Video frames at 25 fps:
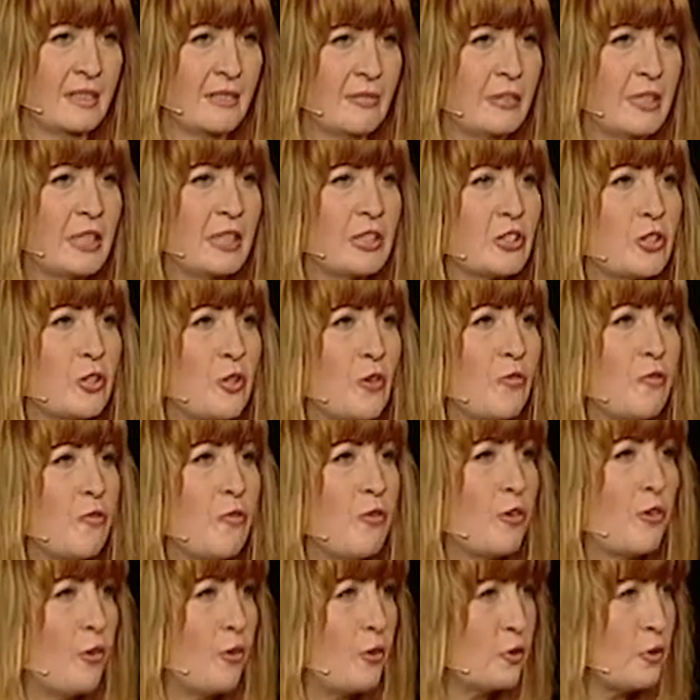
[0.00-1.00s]
with the
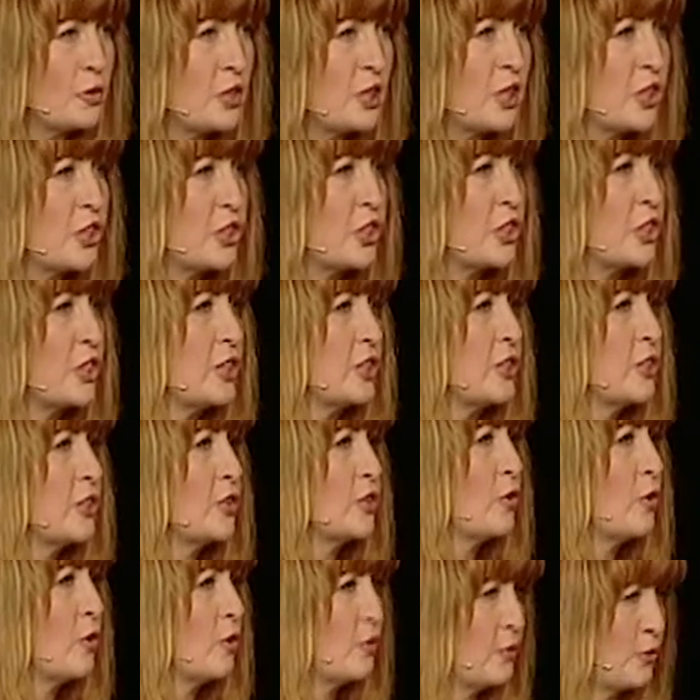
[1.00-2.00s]
condition
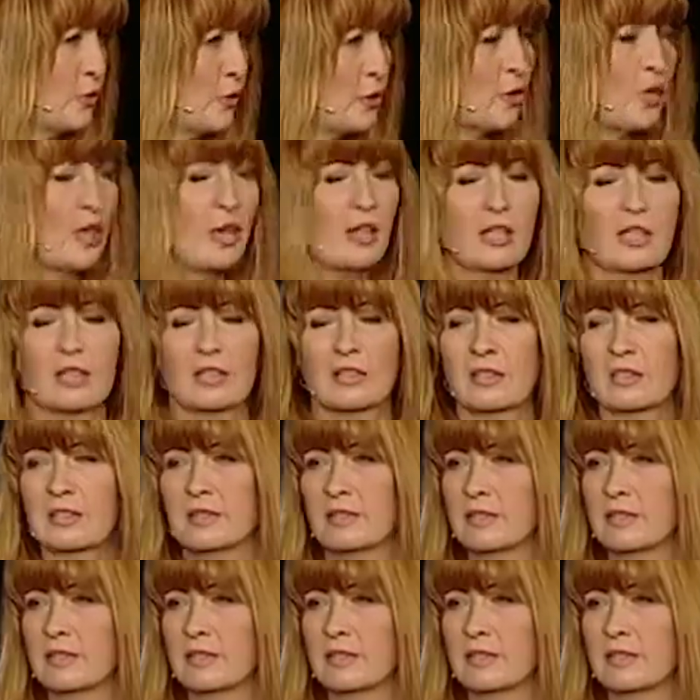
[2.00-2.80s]
of your heart.